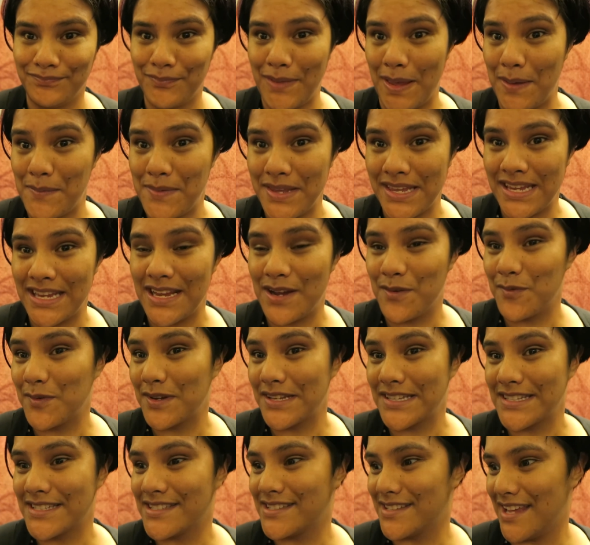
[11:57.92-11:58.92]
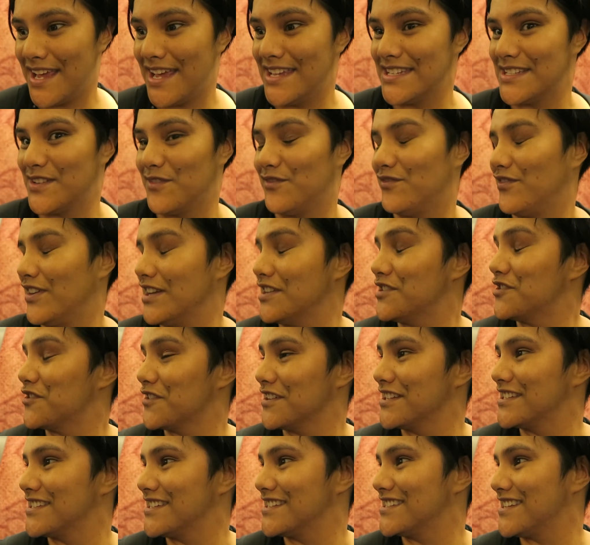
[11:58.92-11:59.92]
maybe it was as
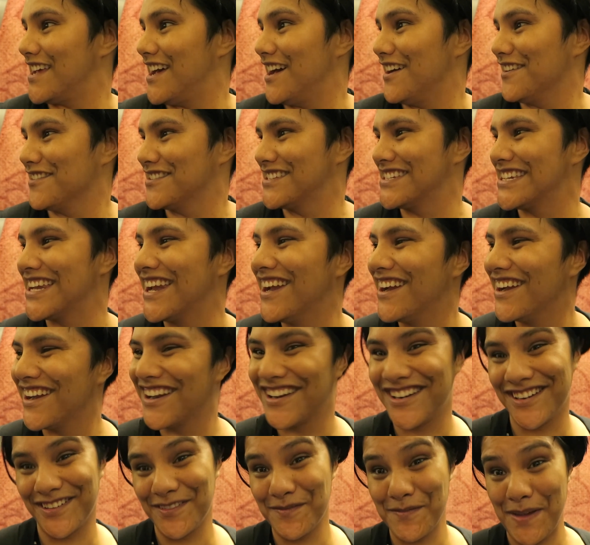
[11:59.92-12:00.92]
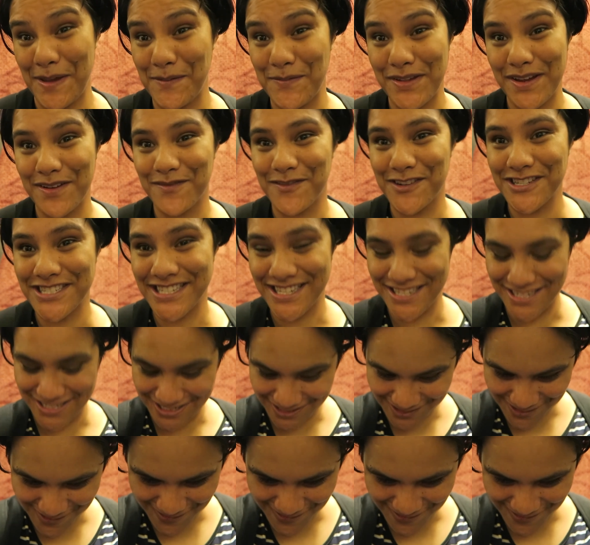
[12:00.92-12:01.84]
adventurous as ours. Maybe it wasn't.